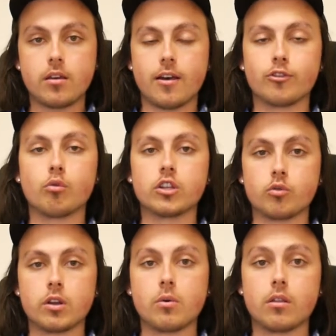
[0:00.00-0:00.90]
of
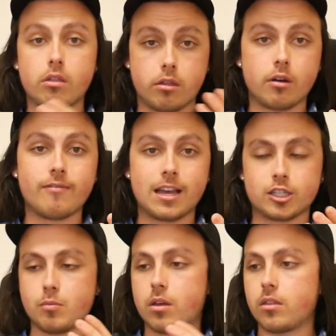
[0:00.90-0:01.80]
2021, 3rd of
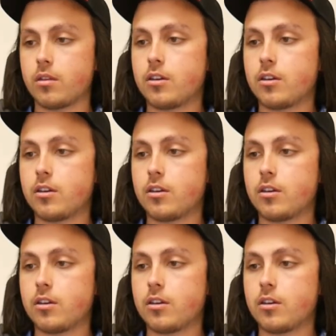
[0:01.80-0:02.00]
next month.